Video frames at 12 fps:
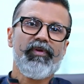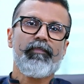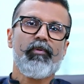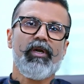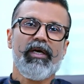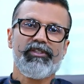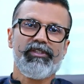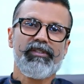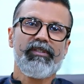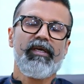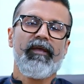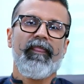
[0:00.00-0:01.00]

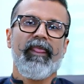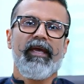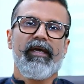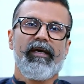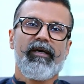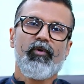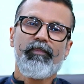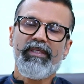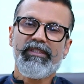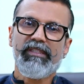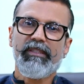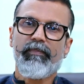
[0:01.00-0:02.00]
reproduction,
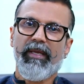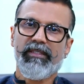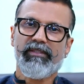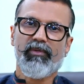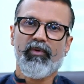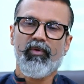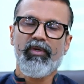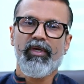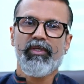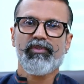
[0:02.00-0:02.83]
obesity plays a role.